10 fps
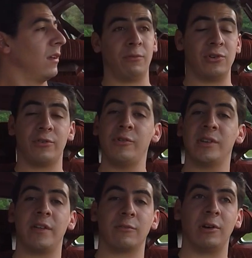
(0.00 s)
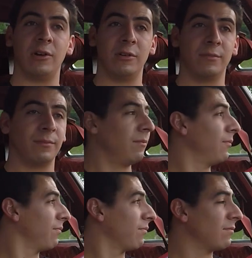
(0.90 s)
When you're cruising on the road,
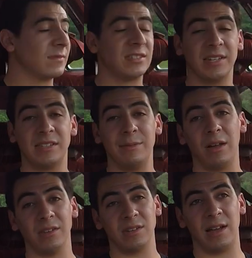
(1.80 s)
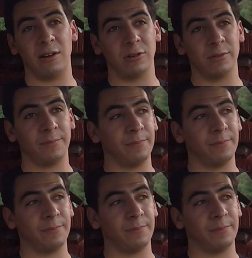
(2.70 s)
60 miles an hour,